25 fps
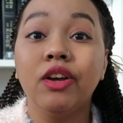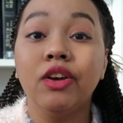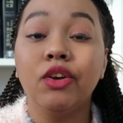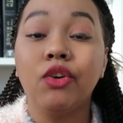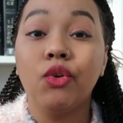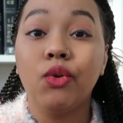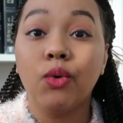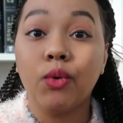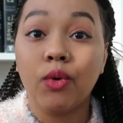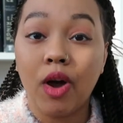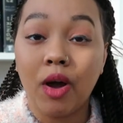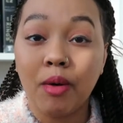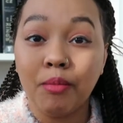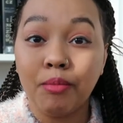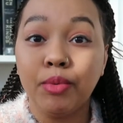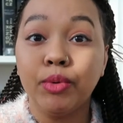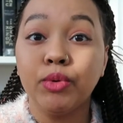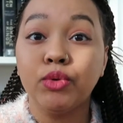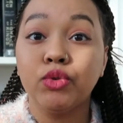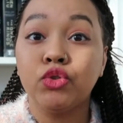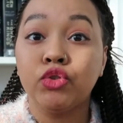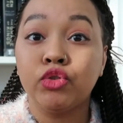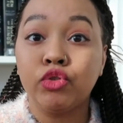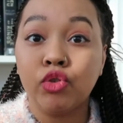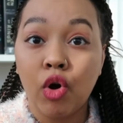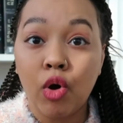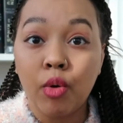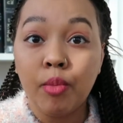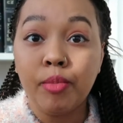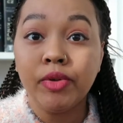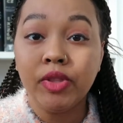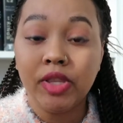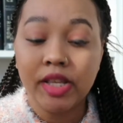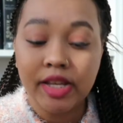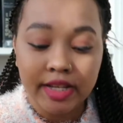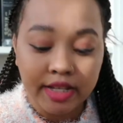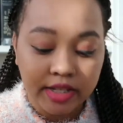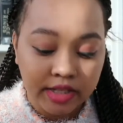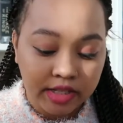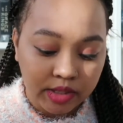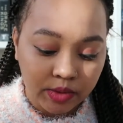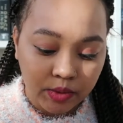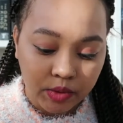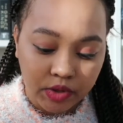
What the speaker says: Grump trope list,